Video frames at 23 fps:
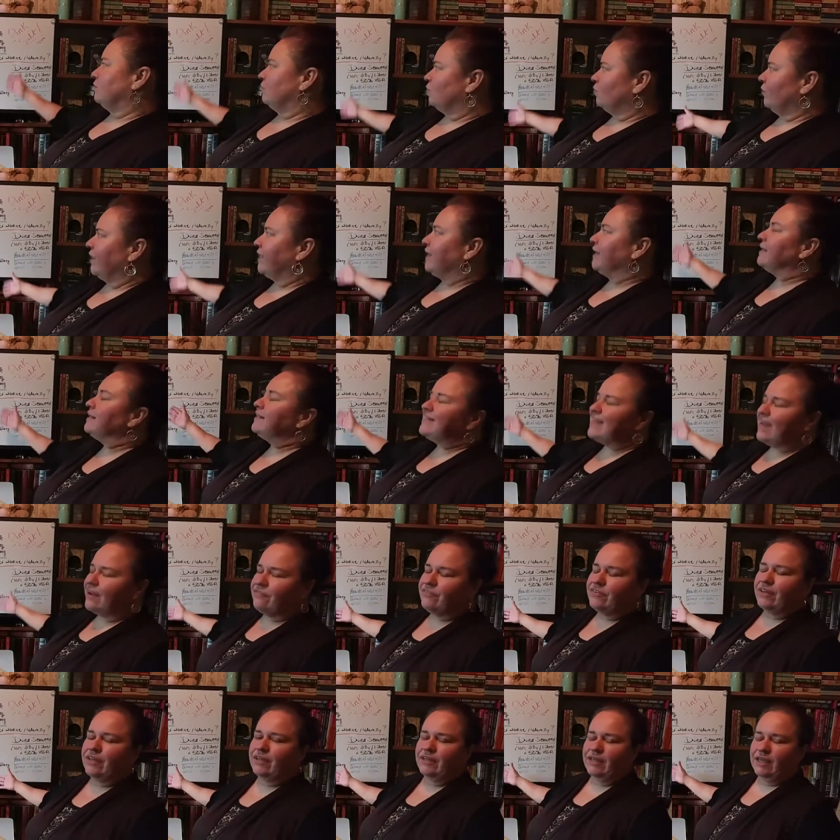we can
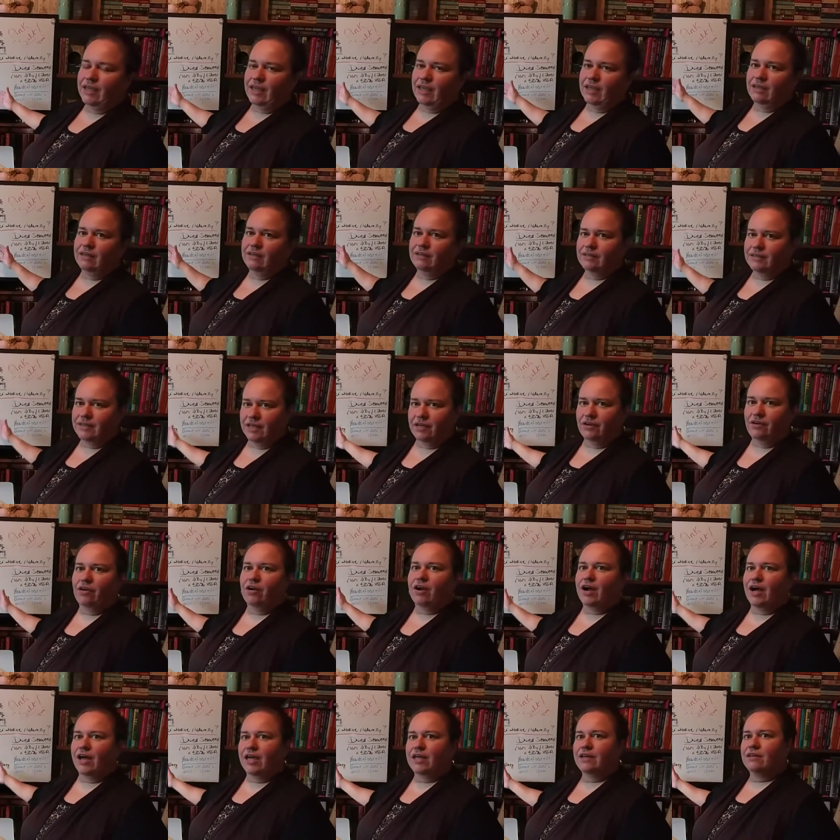definitely get our
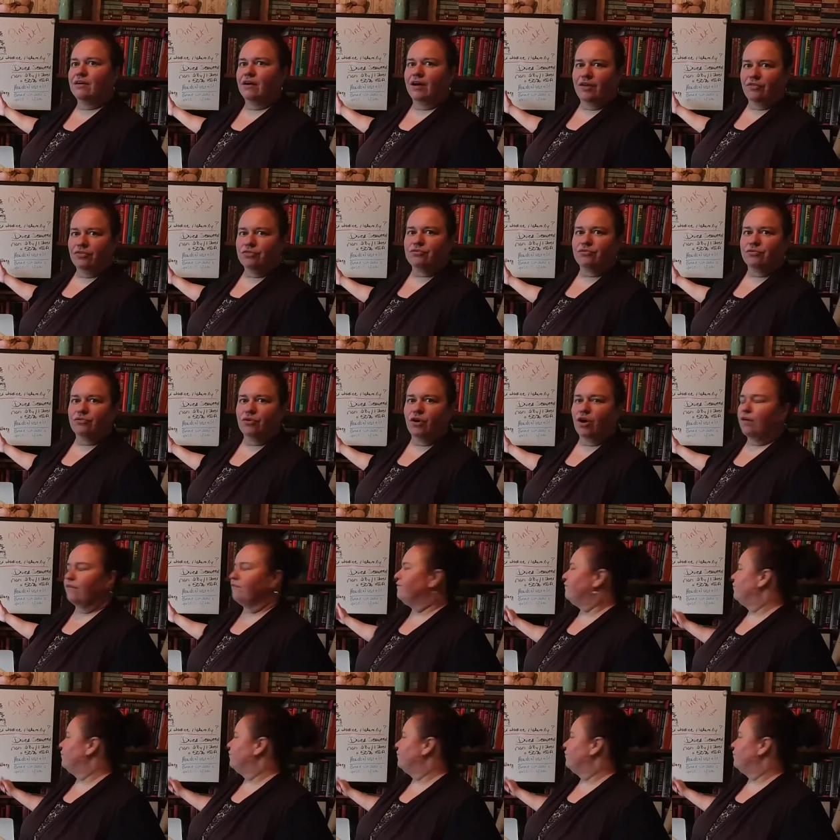iodine through our